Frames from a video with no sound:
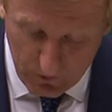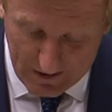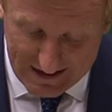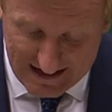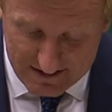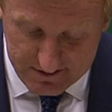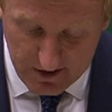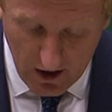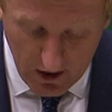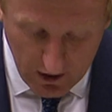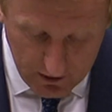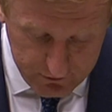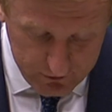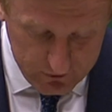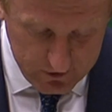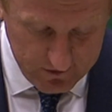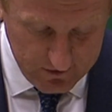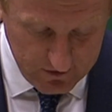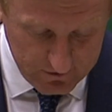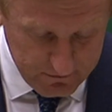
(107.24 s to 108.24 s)
will add
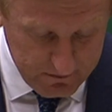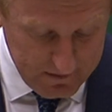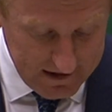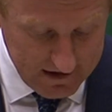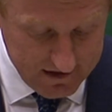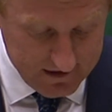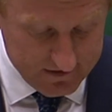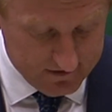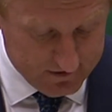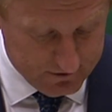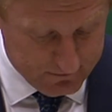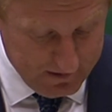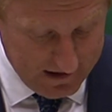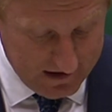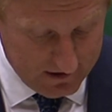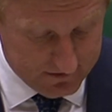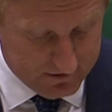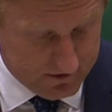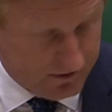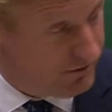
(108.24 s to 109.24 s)
hundreds of millions of
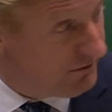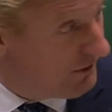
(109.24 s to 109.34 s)
pounds